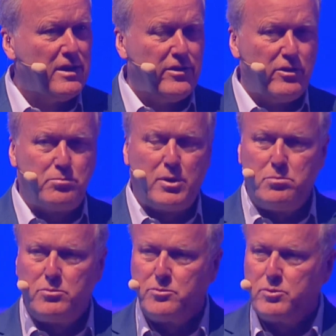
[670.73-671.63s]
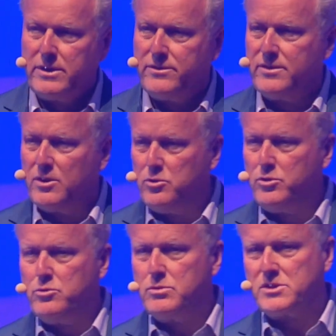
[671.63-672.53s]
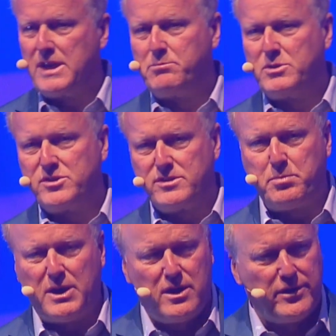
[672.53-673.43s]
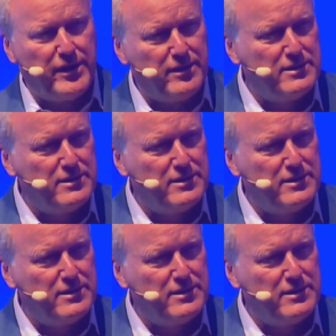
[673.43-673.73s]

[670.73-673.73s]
There are problems with who you establish as a partner.